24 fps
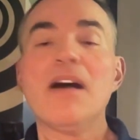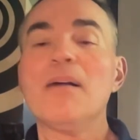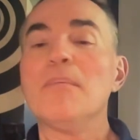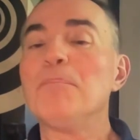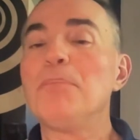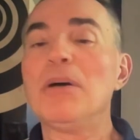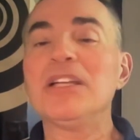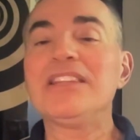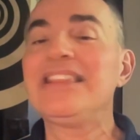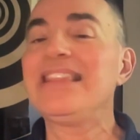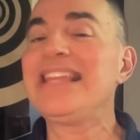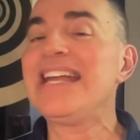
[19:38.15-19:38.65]

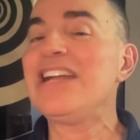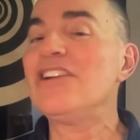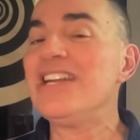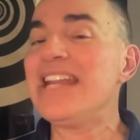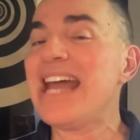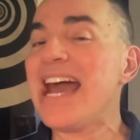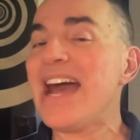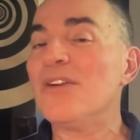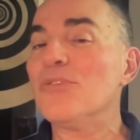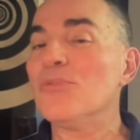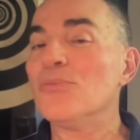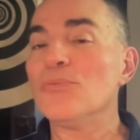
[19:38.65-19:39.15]
but they're
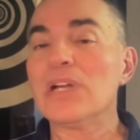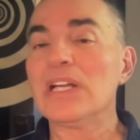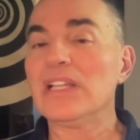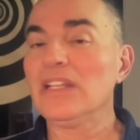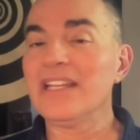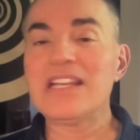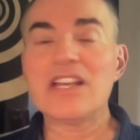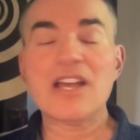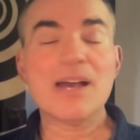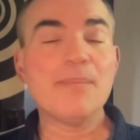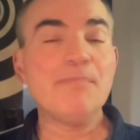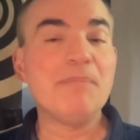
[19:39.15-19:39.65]
not really
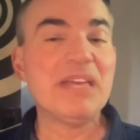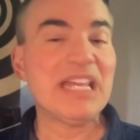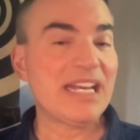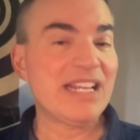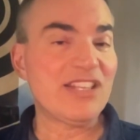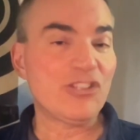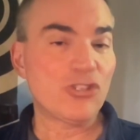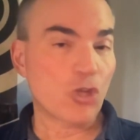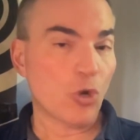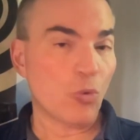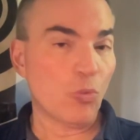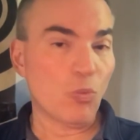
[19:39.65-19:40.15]

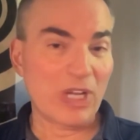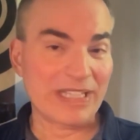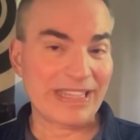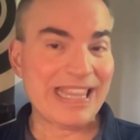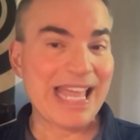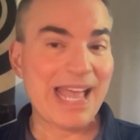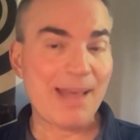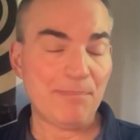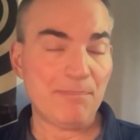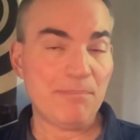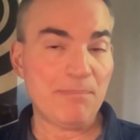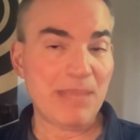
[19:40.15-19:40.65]
committed to what
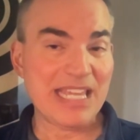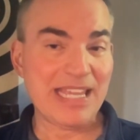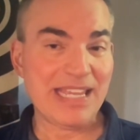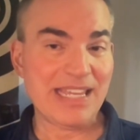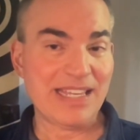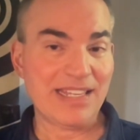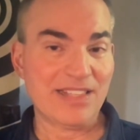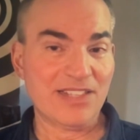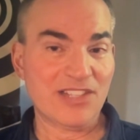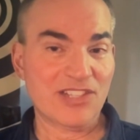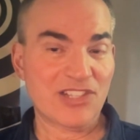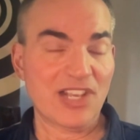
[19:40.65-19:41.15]
that
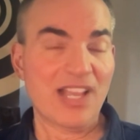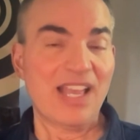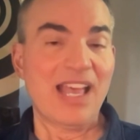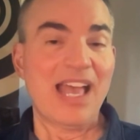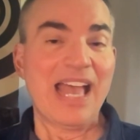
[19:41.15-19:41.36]
means.